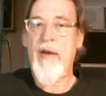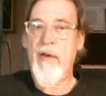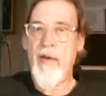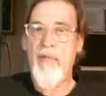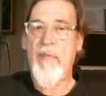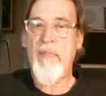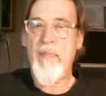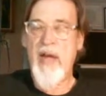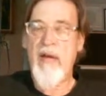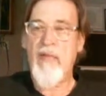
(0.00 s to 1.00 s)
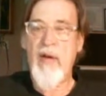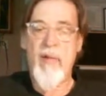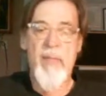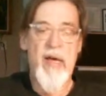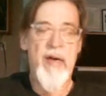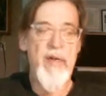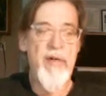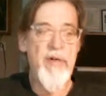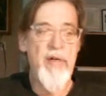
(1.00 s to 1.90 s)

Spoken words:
They're opposed to this notion